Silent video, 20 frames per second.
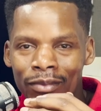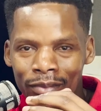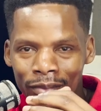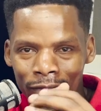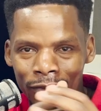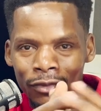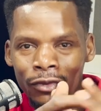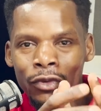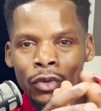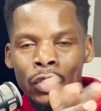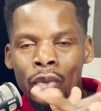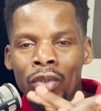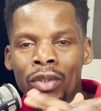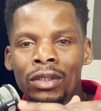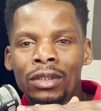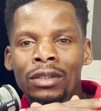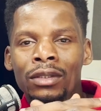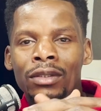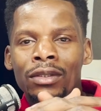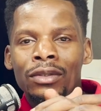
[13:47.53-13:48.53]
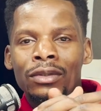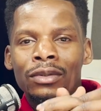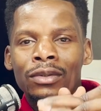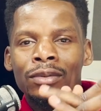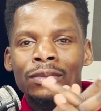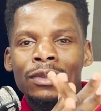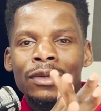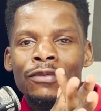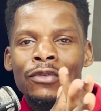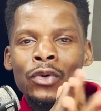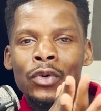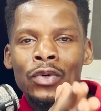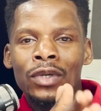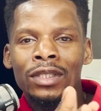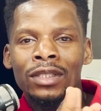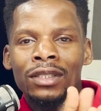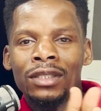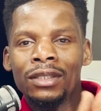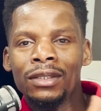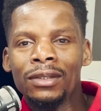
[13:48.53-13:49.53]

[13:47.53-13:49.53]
For, you know, the viewers.